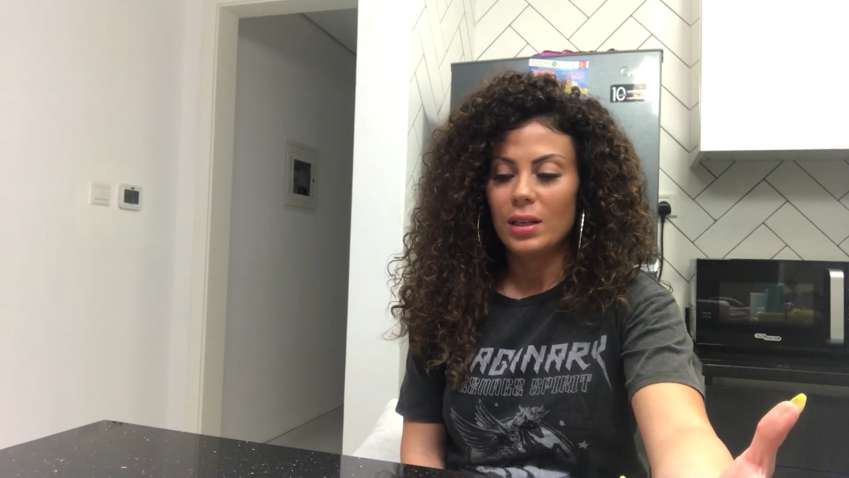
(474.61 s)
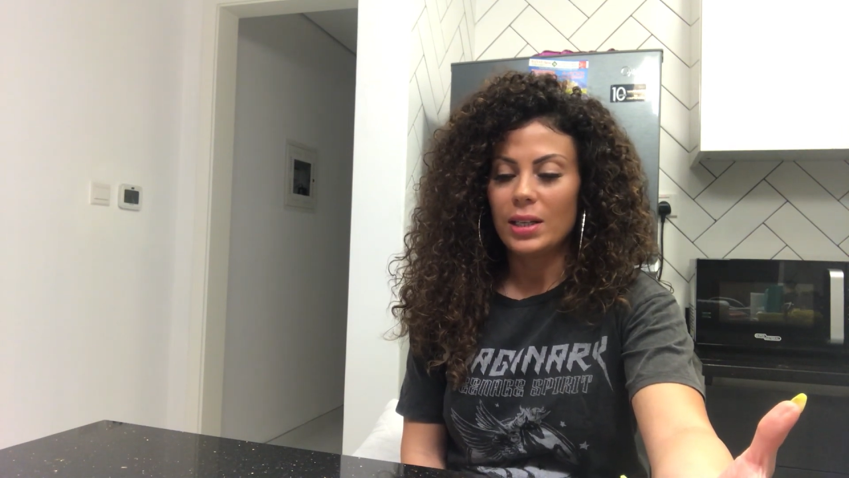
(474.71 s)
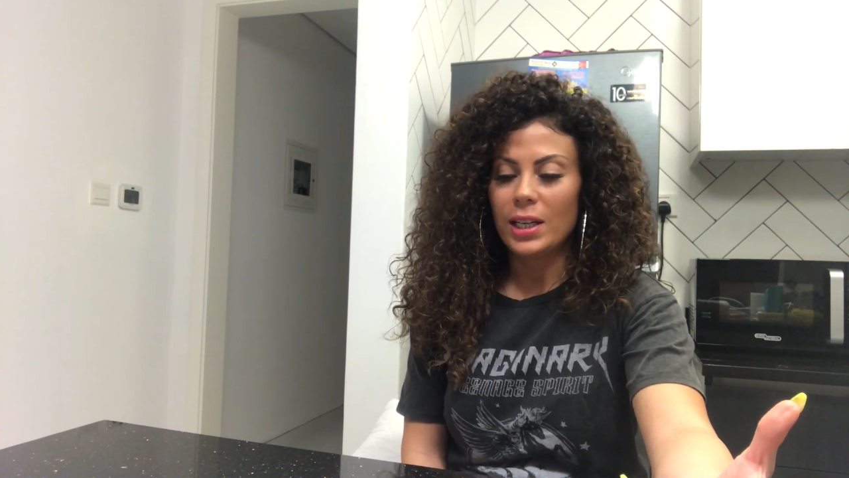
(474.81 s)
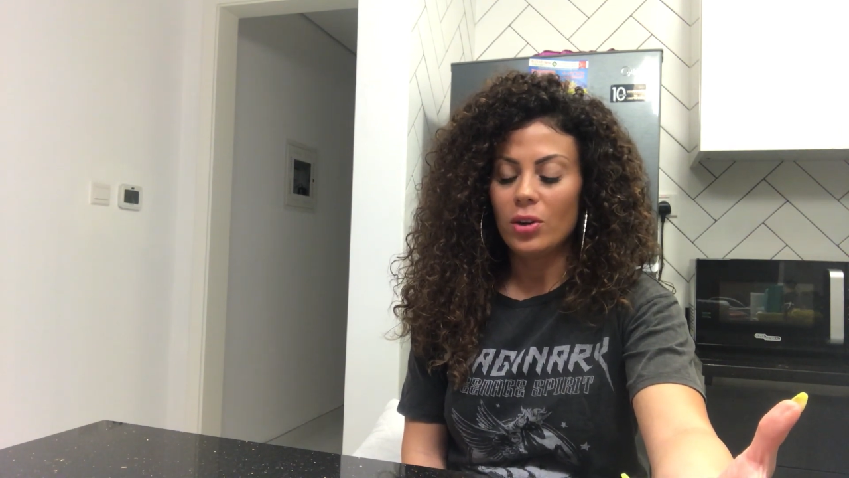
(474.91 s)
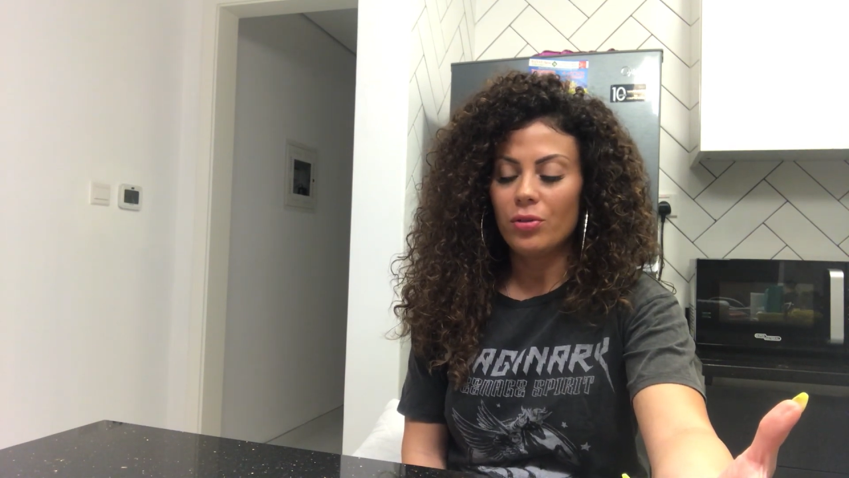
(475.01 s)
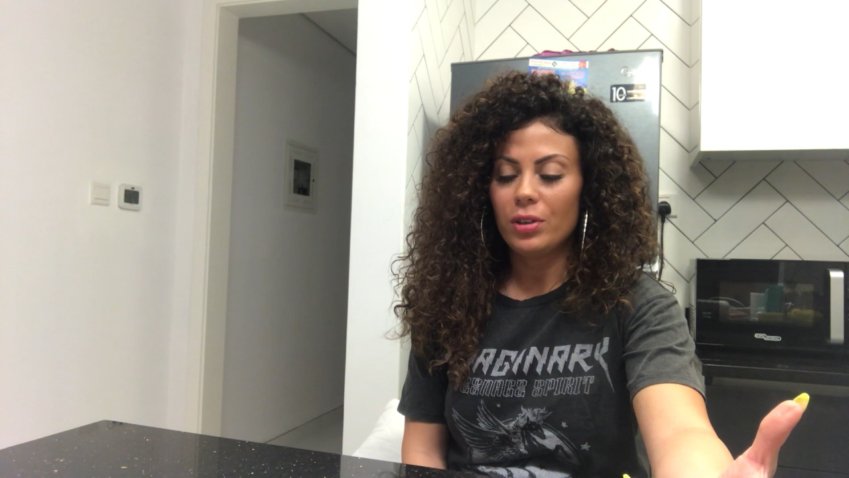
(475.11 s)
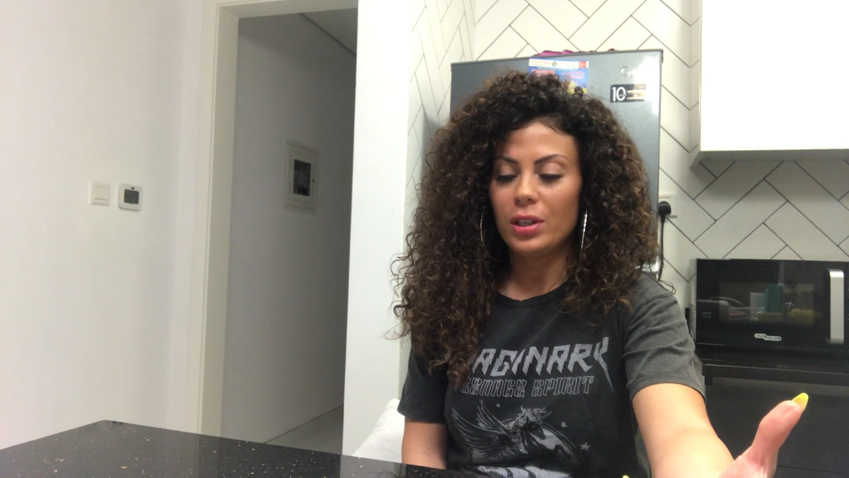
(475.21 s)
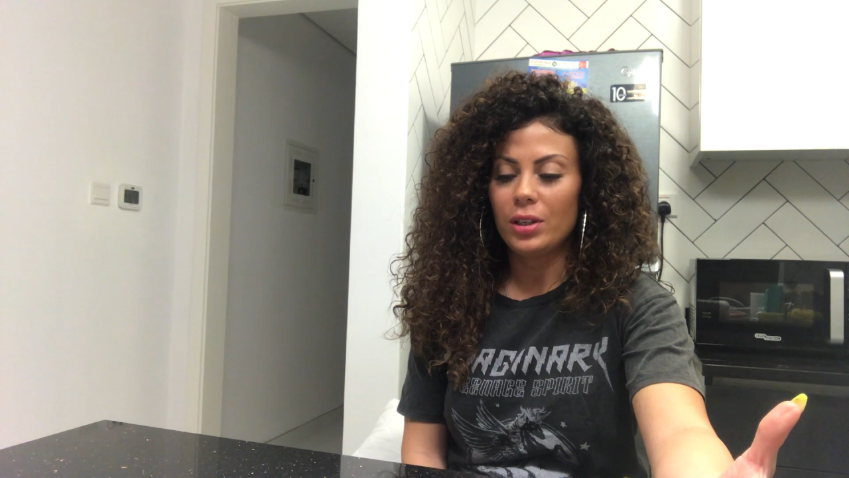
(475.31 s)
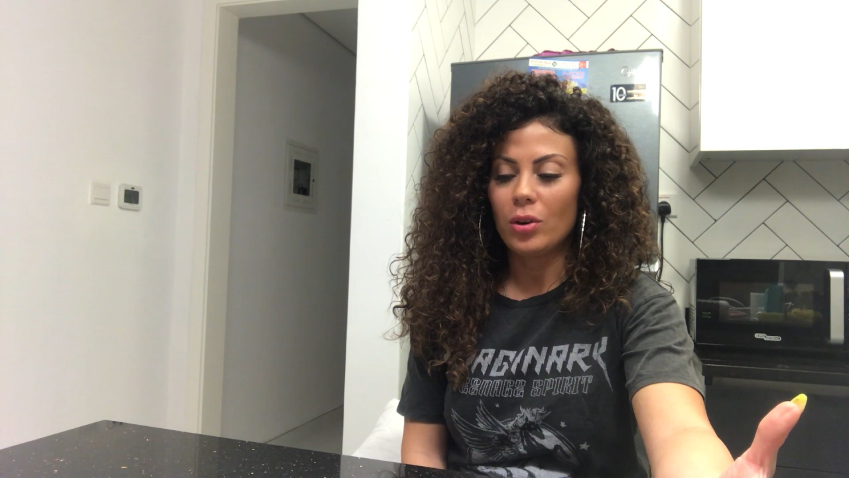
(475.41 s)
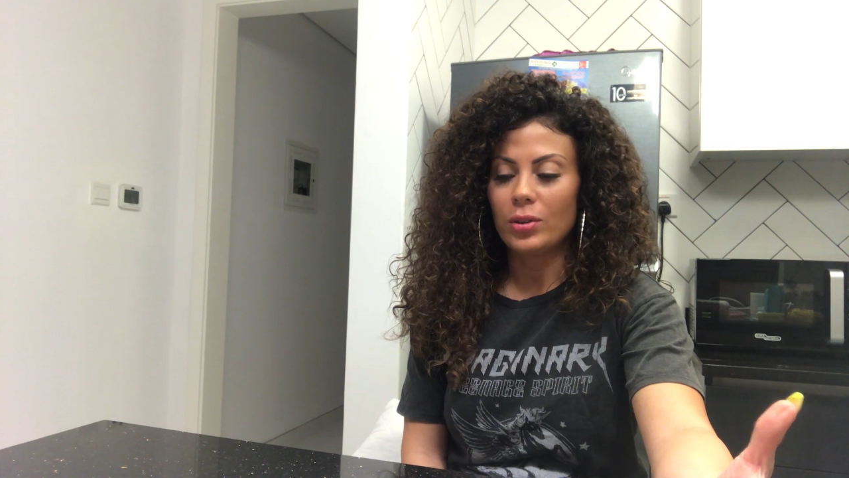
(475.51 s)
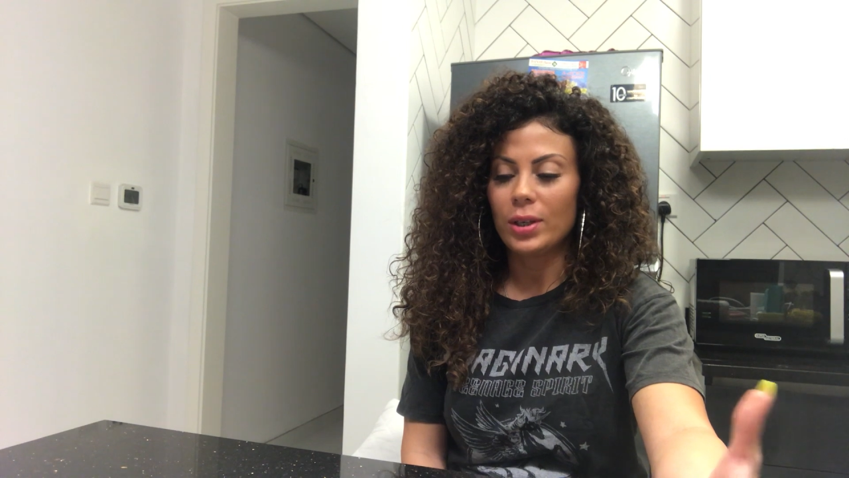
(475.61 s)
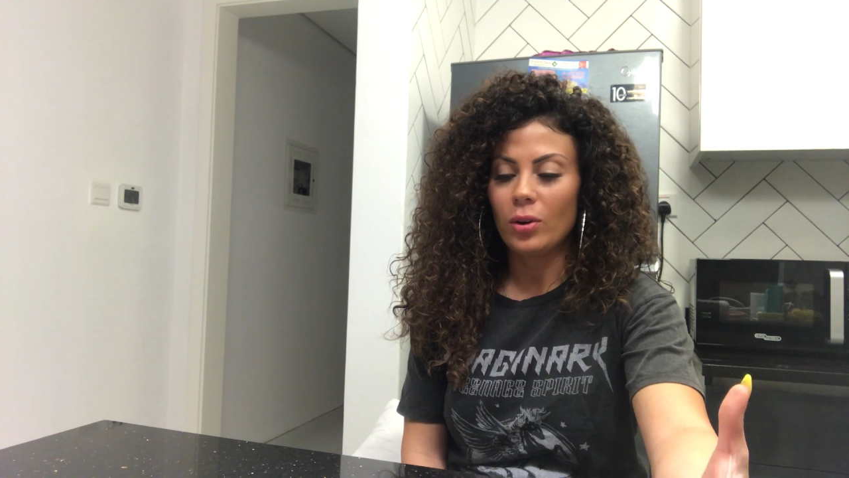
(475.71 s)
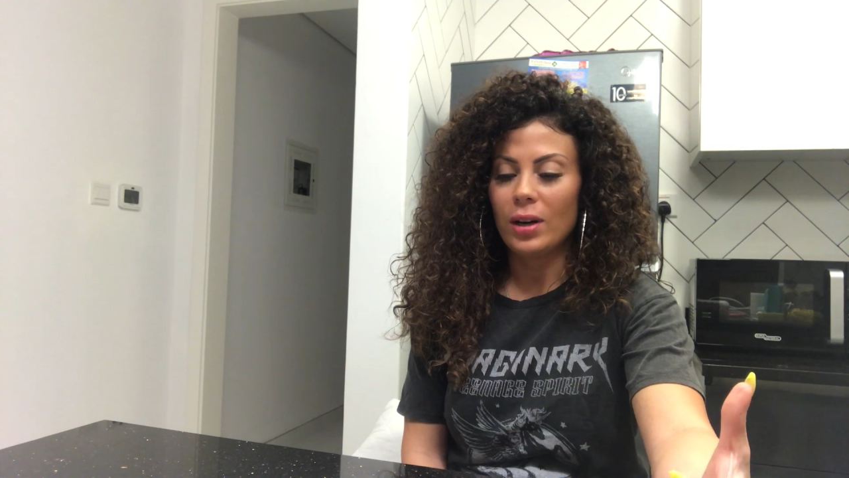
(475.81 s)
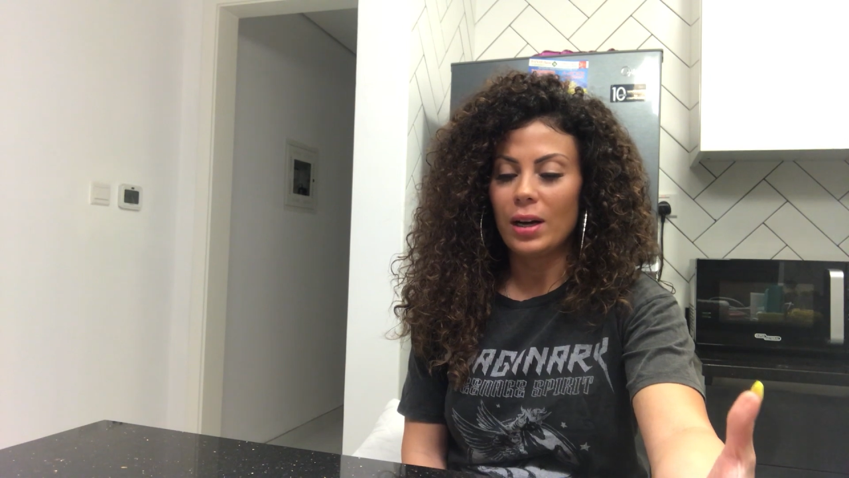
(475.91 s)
They don't really know, they don't